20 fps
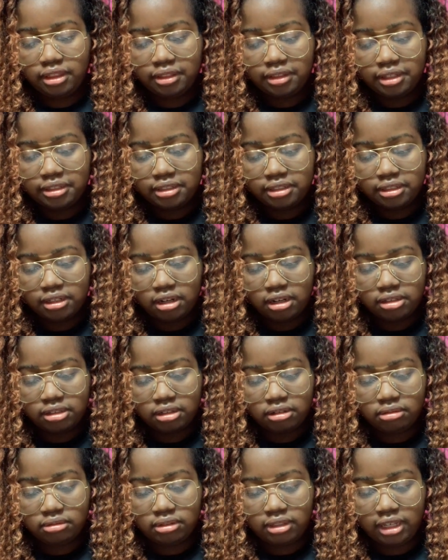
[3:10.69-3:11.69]
This is
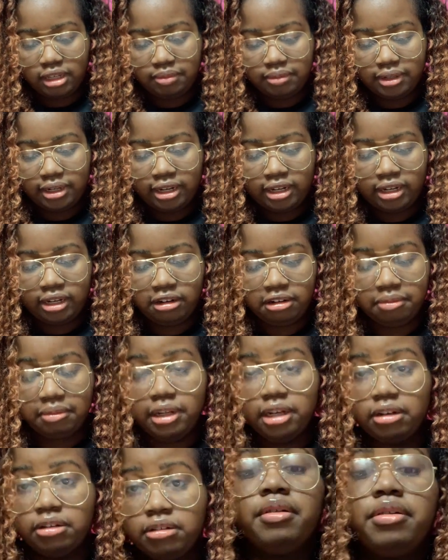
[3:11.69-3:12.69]
also taped down. I'm
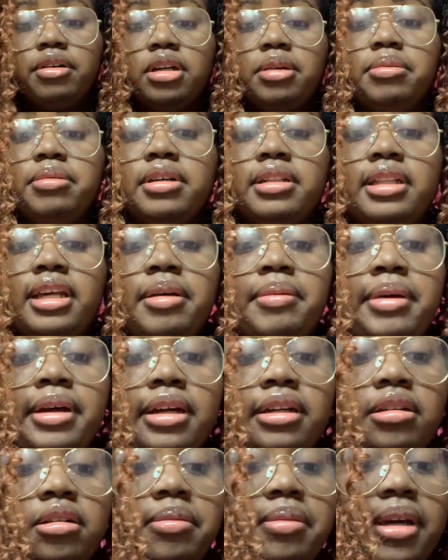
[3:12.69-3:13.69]
gonna put that
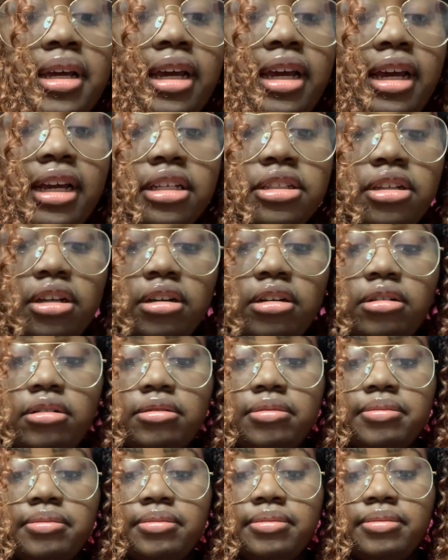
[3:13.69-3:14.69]
back in the bag. So